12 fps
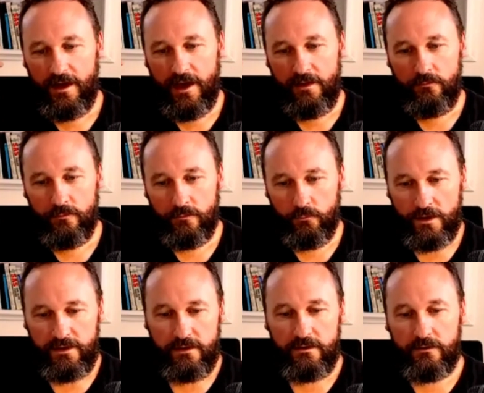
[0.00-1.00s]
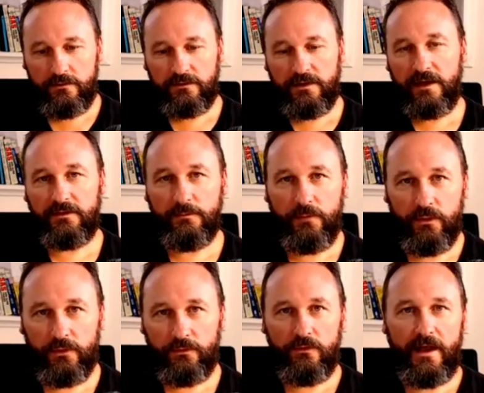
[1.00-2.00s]
And when you start to
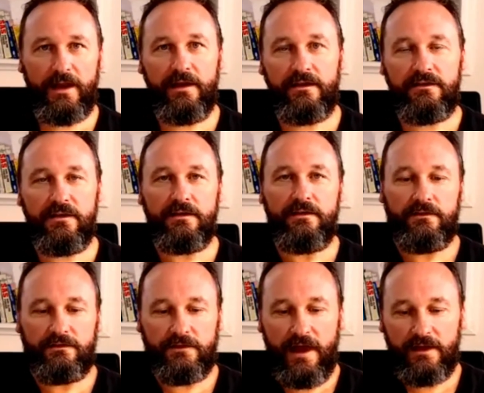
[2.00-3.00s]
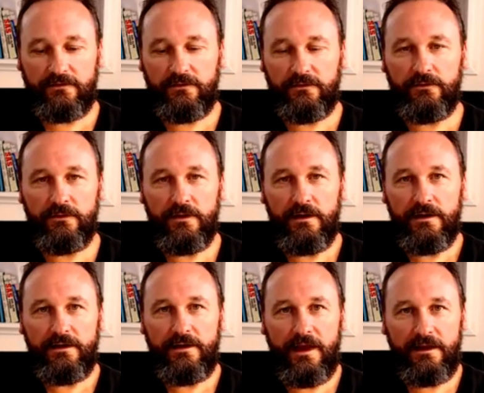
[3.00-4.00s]
burn all that energy and you start to
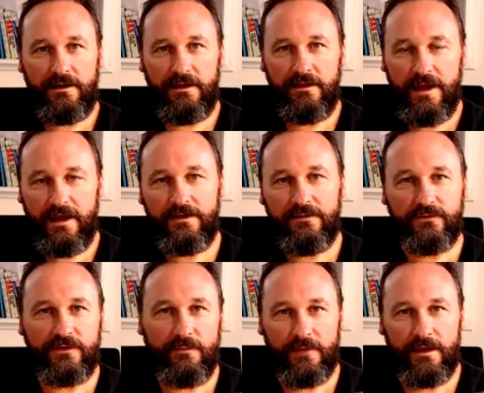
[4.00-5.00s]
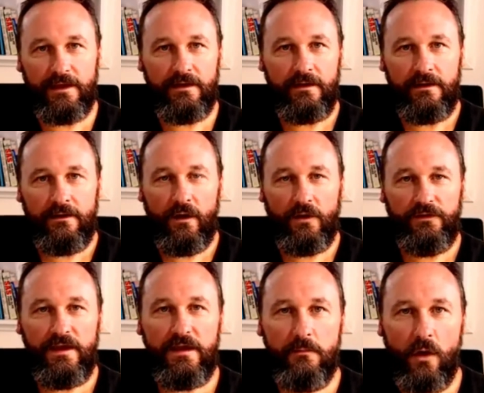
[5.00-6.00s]
get near the end of something, I
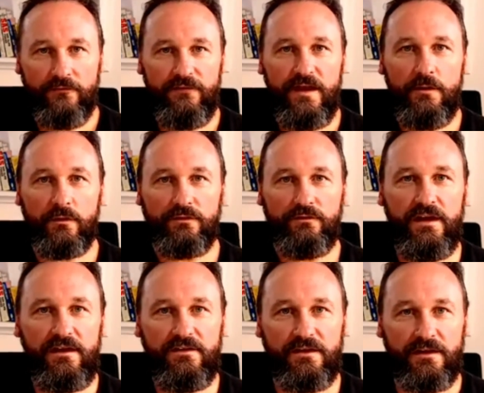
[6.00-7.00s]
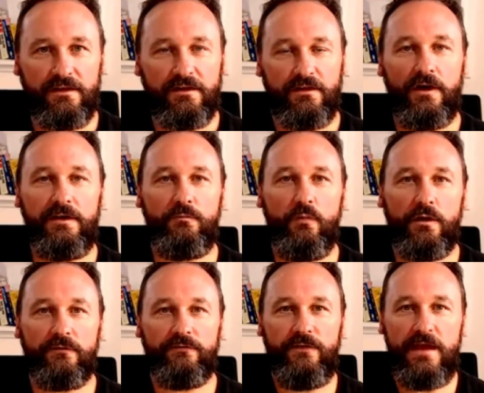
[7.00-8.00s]
think my fear was finishing. I didn't
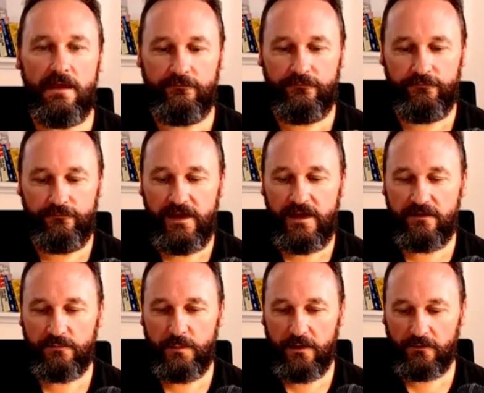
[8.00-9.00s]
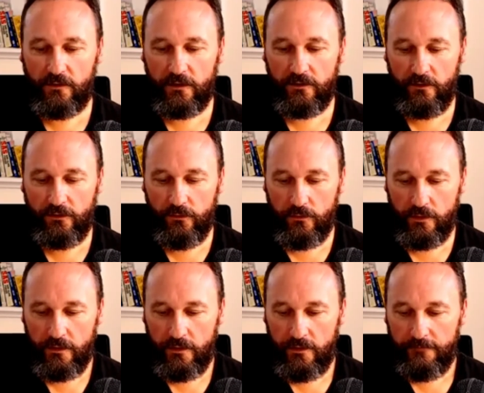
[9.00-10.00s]
want to finish, because I
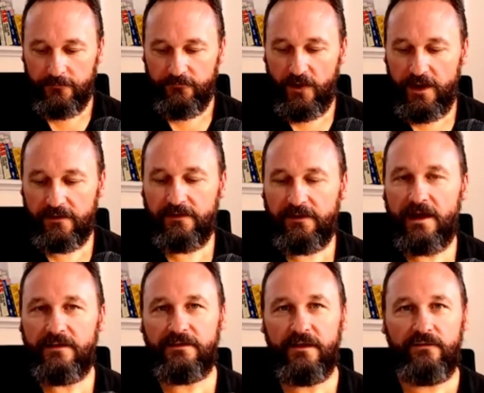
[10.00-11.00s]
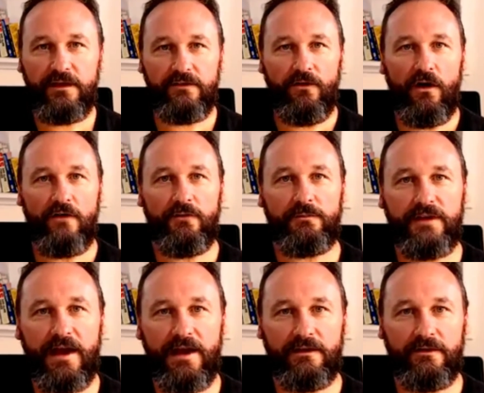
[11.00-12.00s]
thought, if I get to day 75, I'm
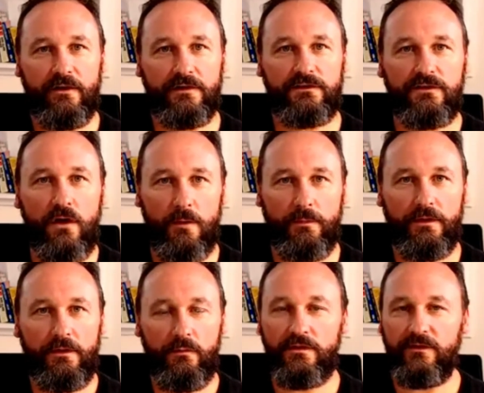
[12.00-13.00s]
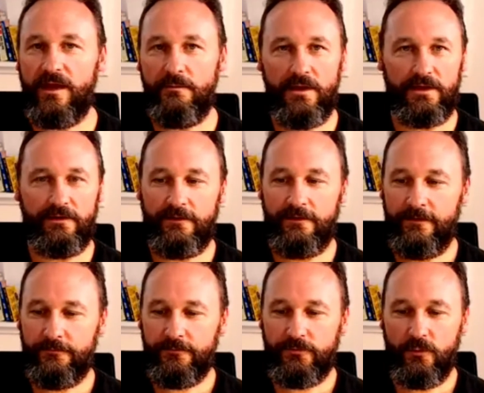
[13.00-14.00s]
done. I stop. What does that mean?
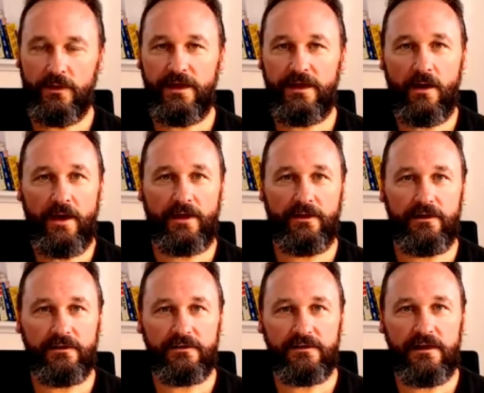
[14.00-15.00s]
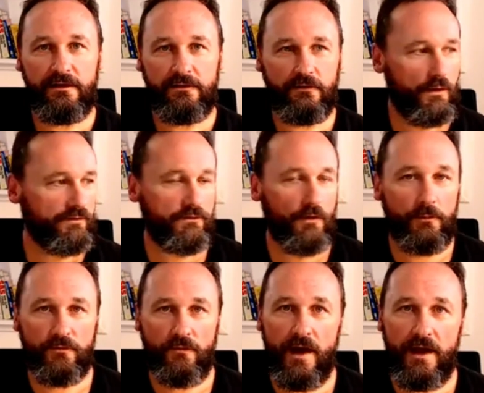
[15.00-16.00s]
Do I then go out and eat shit? Do I
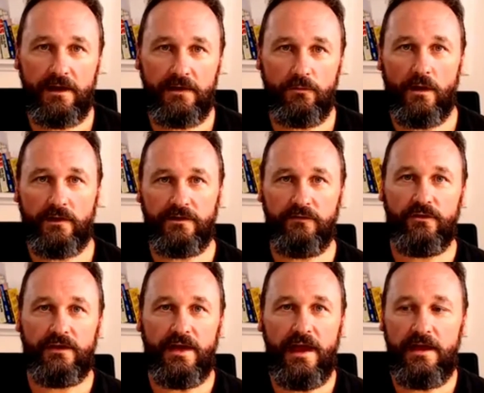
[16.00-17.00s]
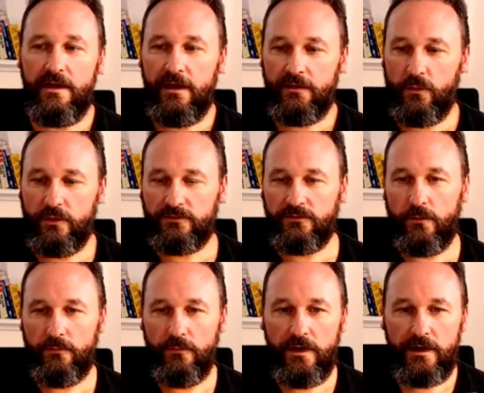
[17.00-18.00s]
stop training twice every day? Do I
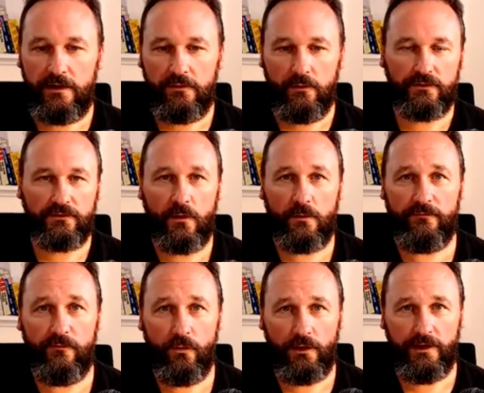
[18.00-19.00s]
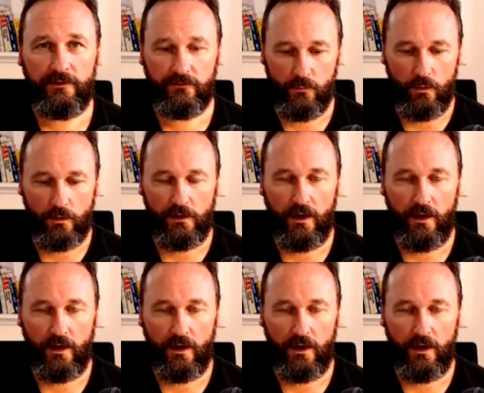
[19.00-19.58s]
stop reading? Do I stop 4 liters of water?